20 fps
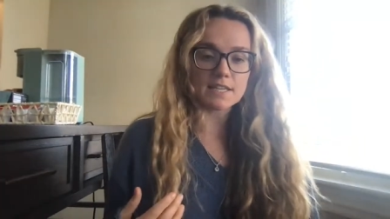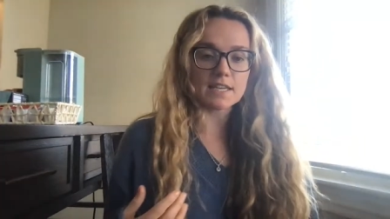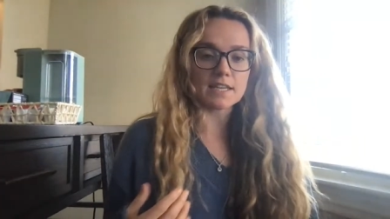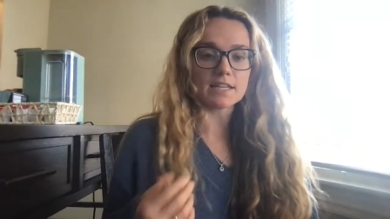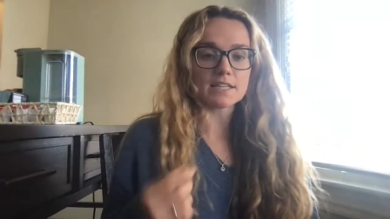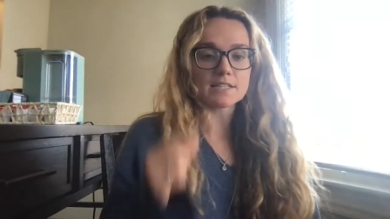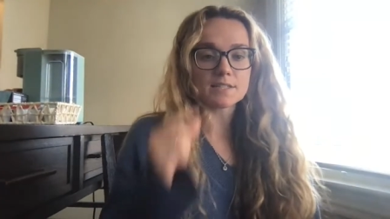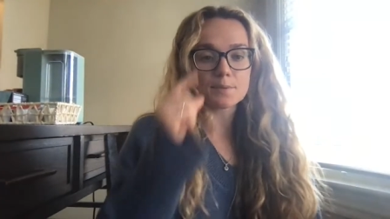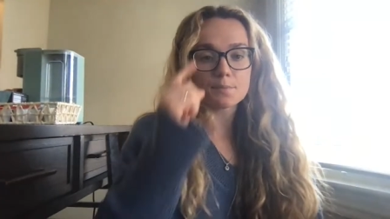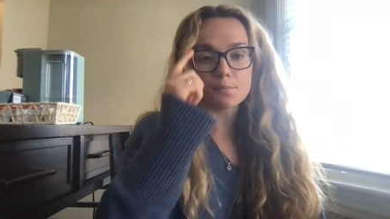and
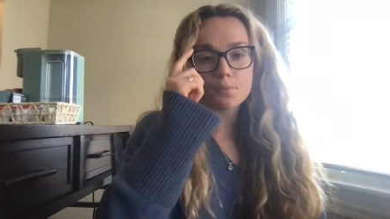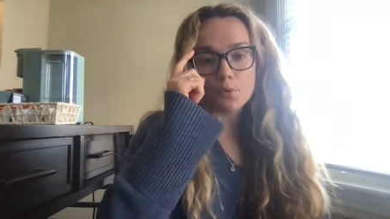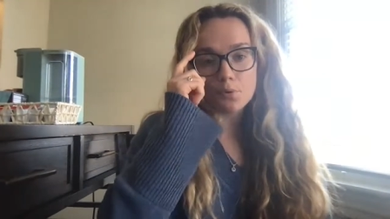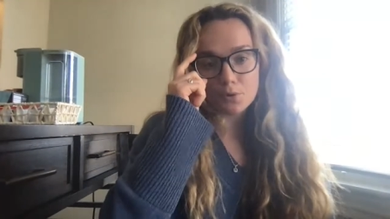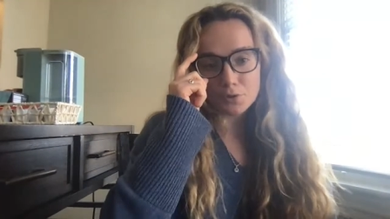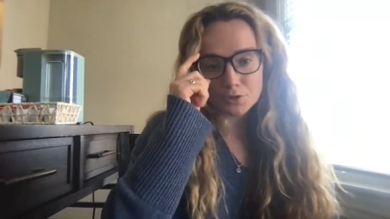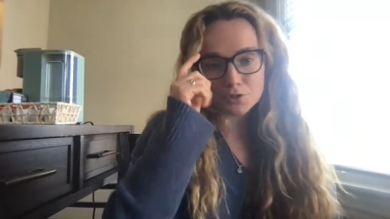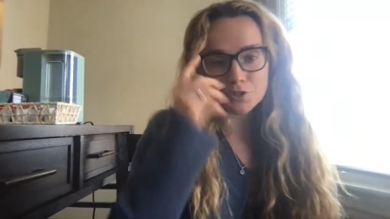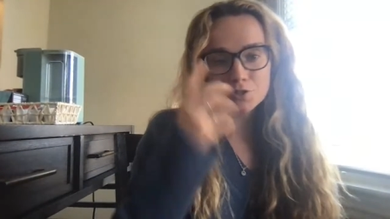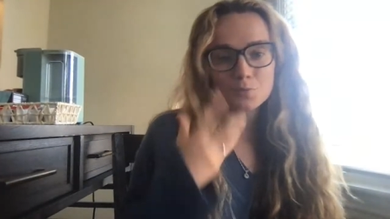it's
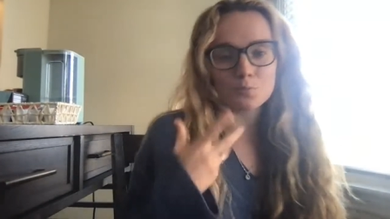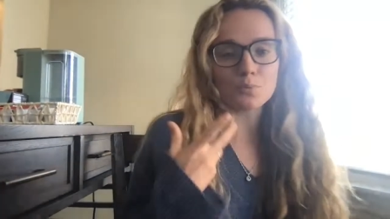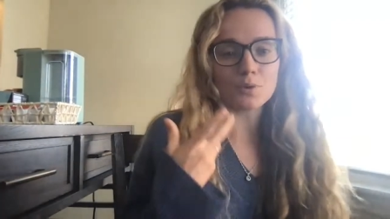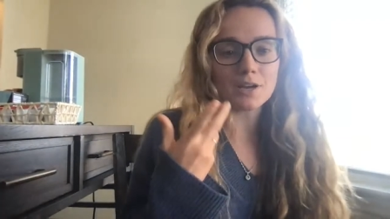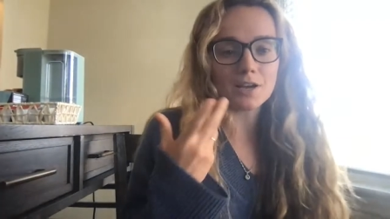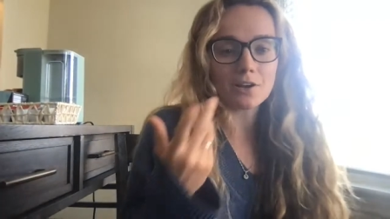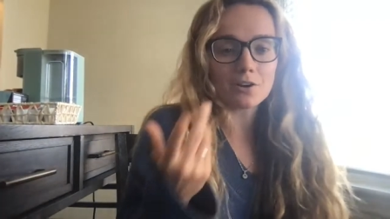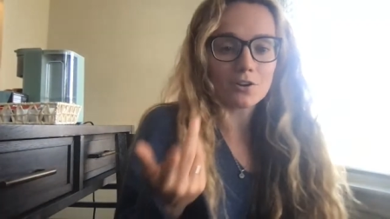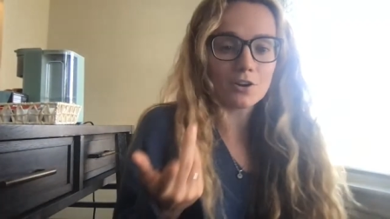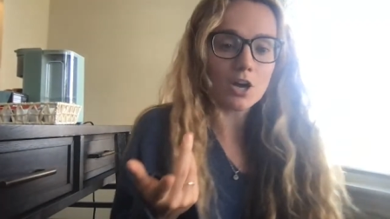important to
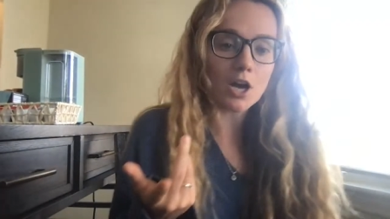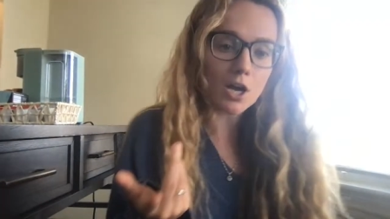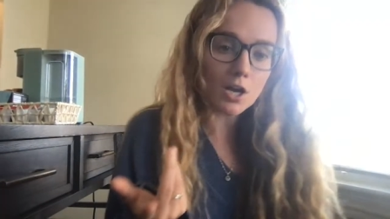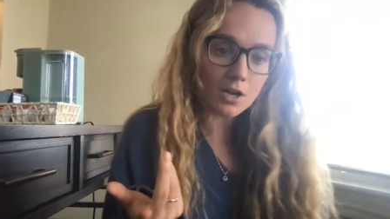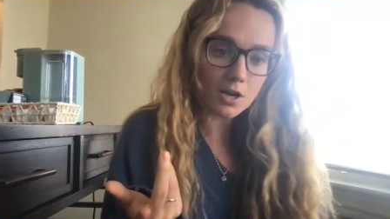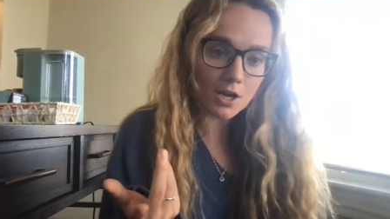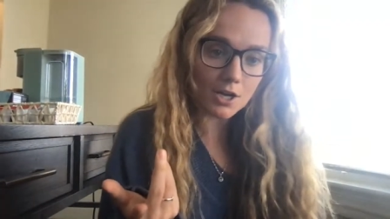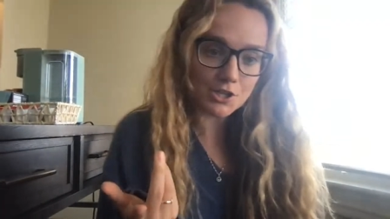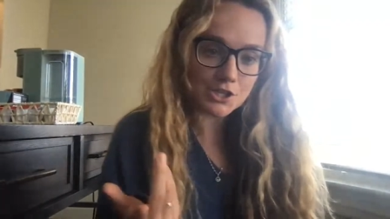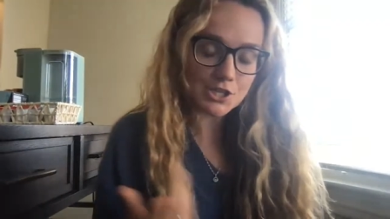bring our
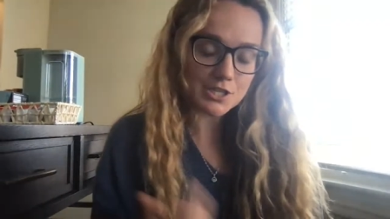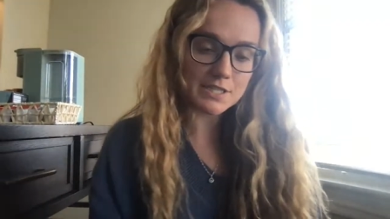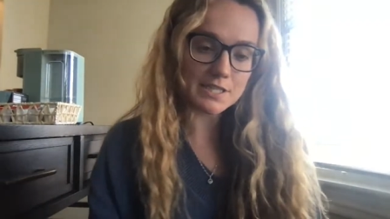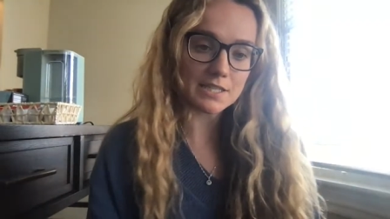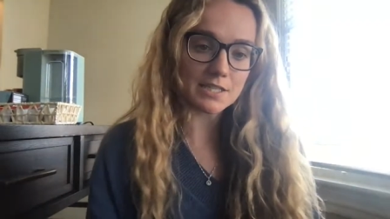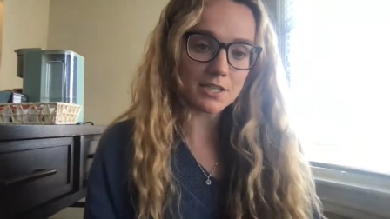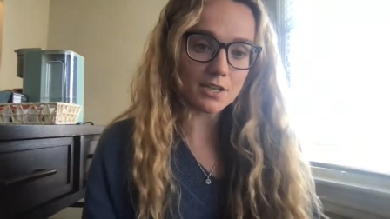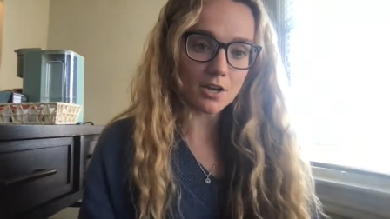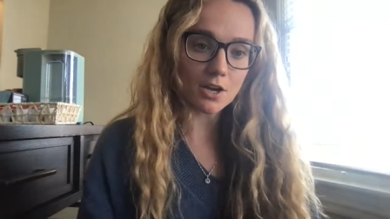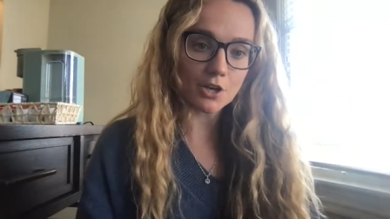unconscious
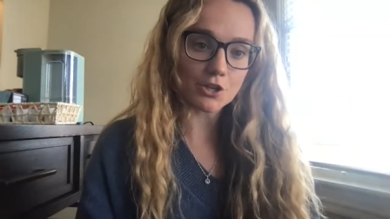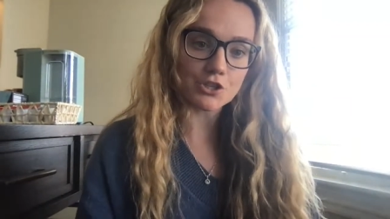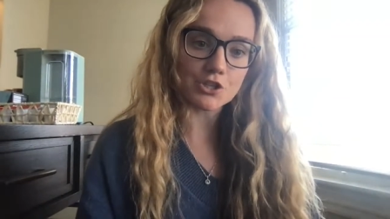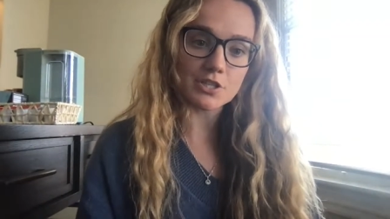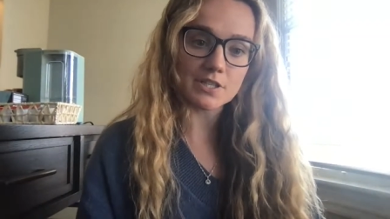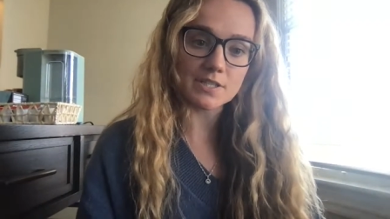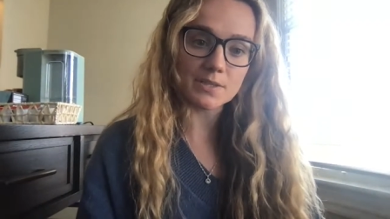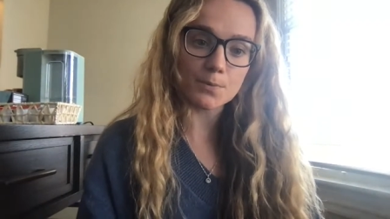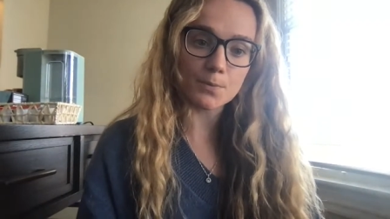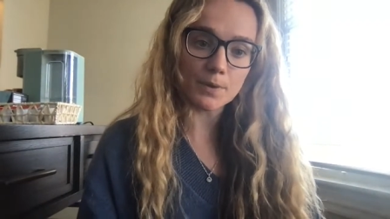into
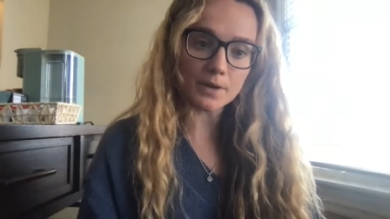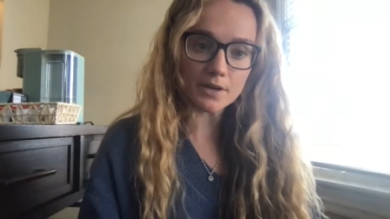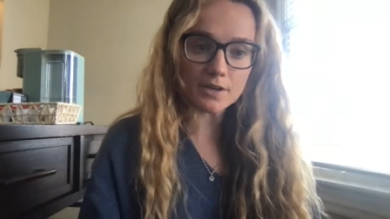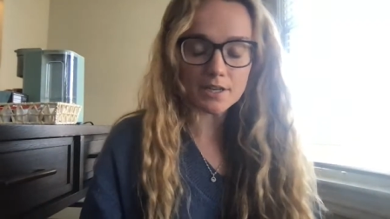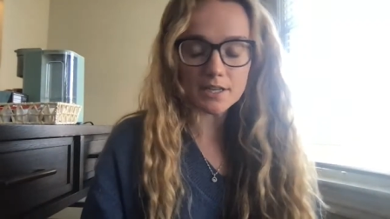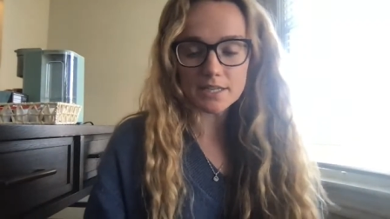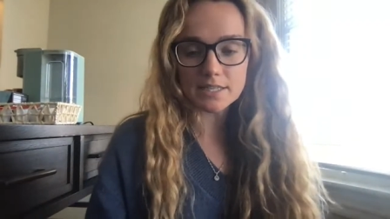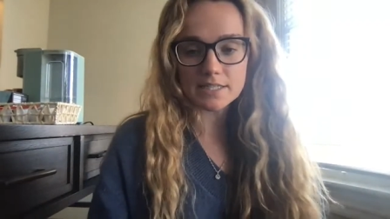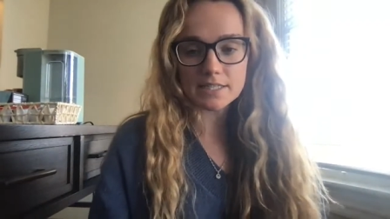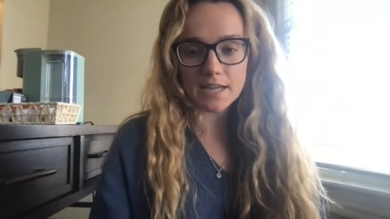conscious
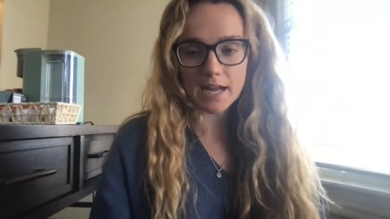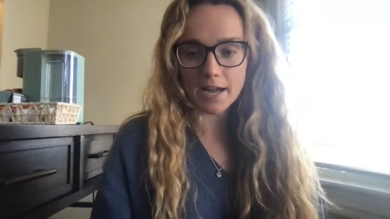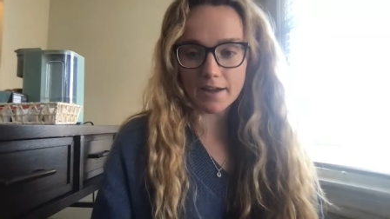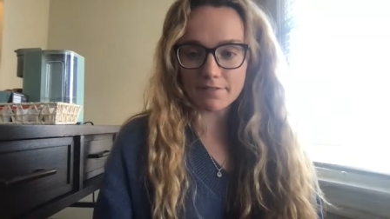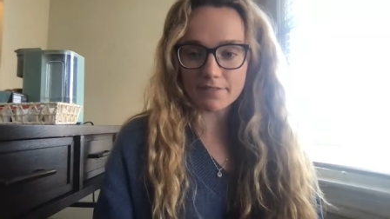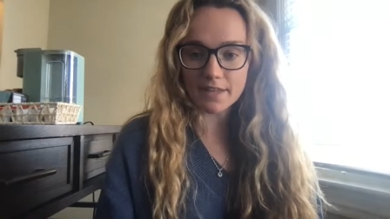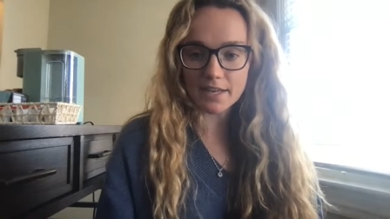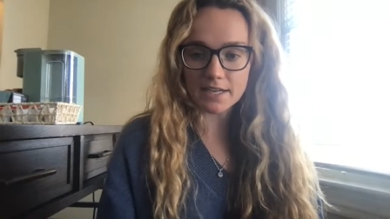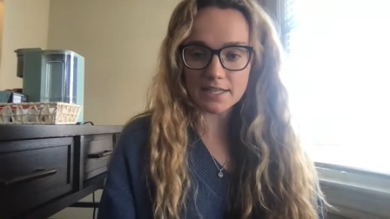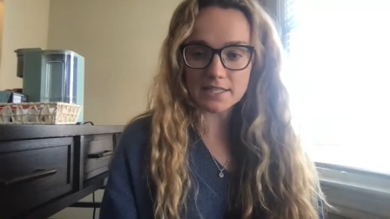awareness to
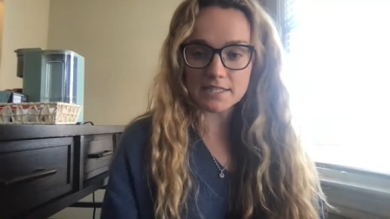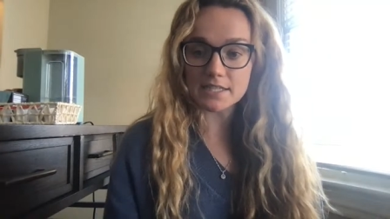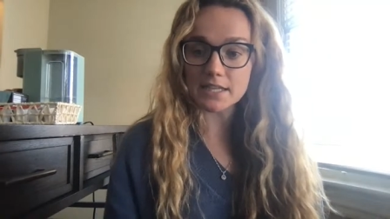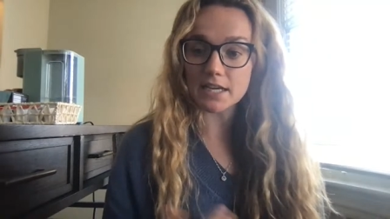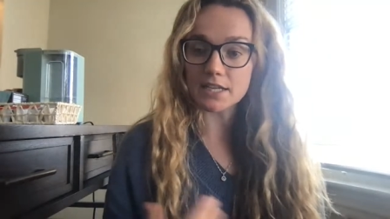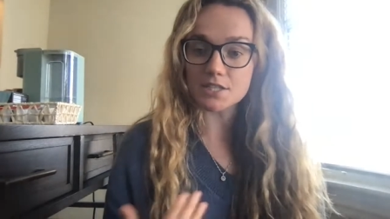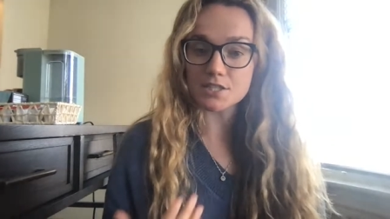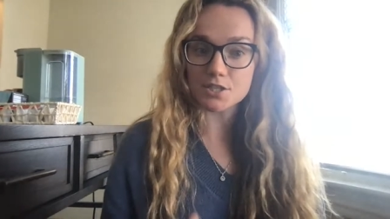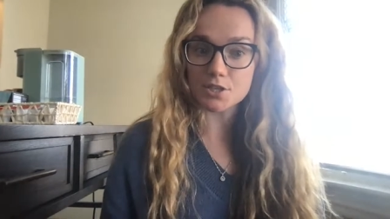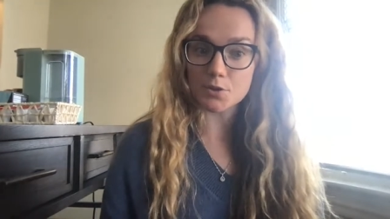have that
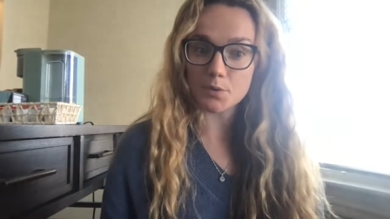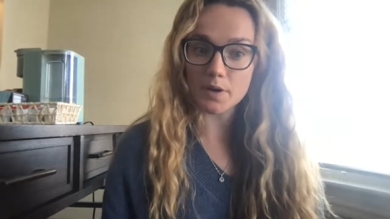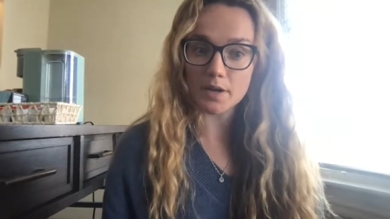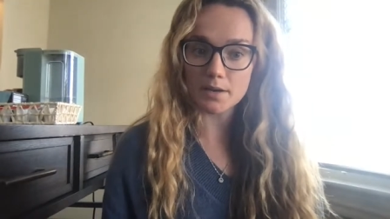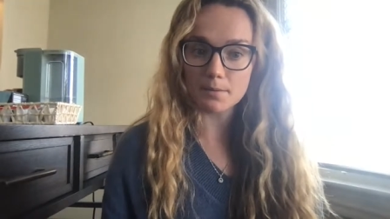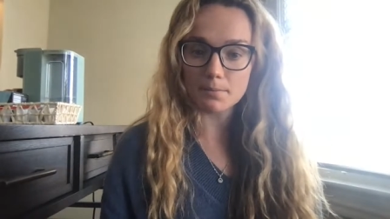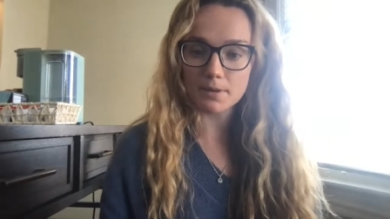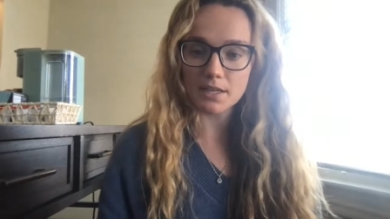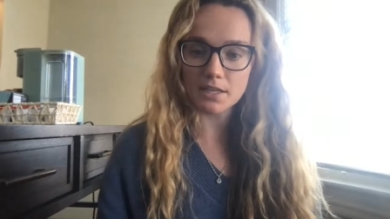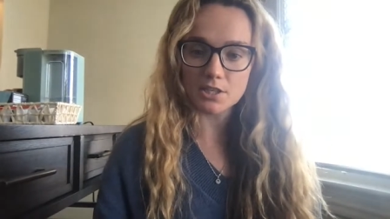insight to know how
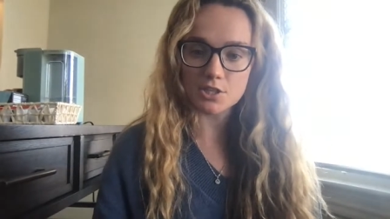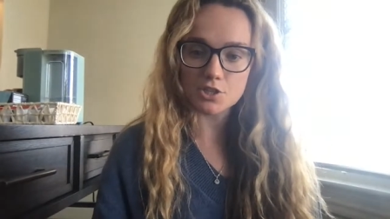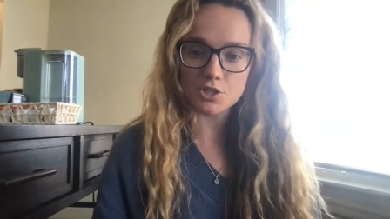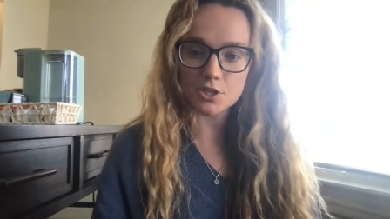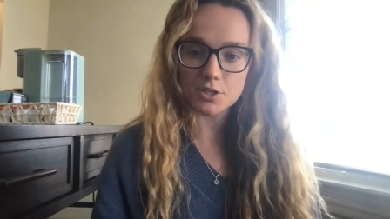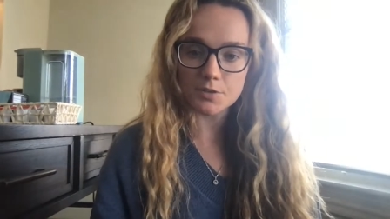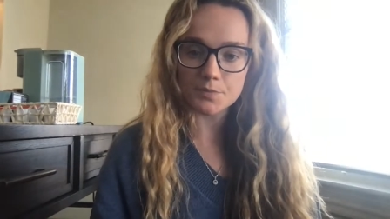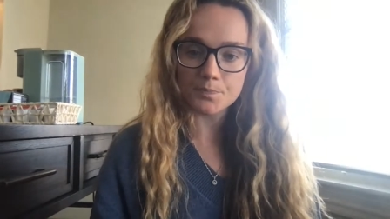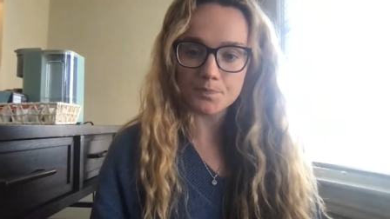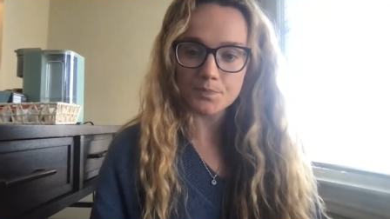to manage
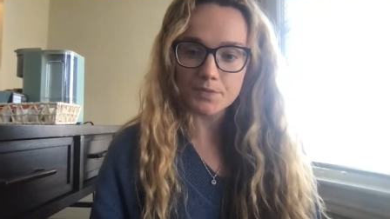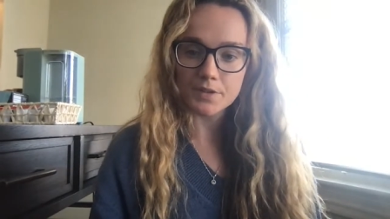it.